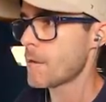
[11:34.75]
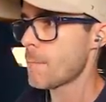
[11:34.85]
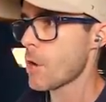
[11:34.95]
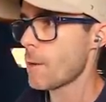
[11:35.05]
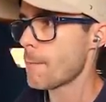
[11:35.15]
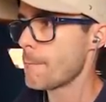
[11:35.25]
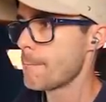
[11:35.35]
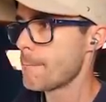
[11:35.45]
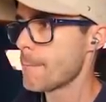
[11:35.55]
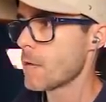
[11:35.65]
Come on.
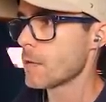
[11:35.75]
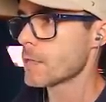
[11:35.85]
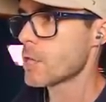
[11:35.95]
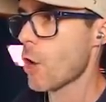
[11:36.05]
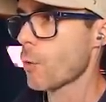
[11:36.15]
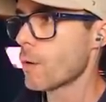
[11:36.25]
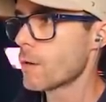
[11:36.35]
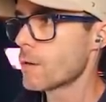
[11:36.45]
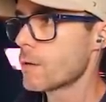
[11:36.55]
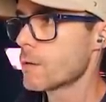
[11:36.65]
Let's go.
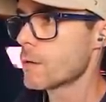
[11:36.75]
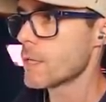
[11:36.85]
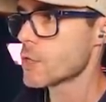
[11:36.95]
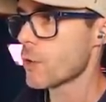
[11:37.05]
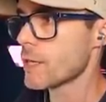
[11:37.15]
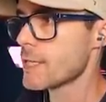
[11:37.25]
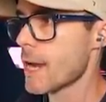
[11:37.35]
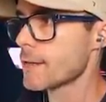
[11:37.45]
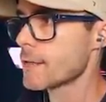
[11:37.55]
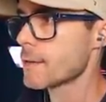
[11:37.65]
He's already dead.